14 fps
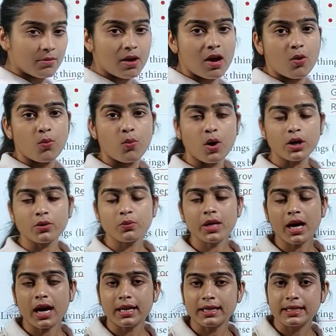What we
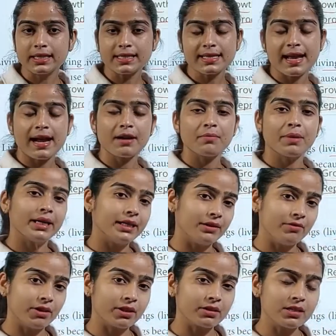understand by
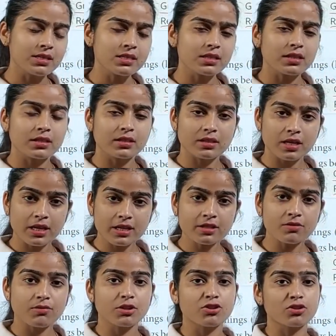living things, the things
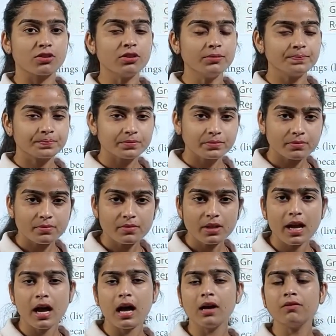which
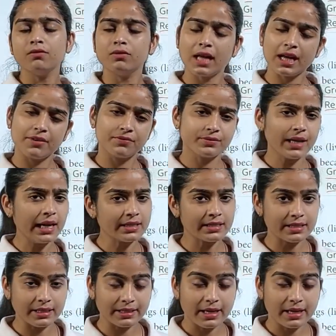have life, that's it.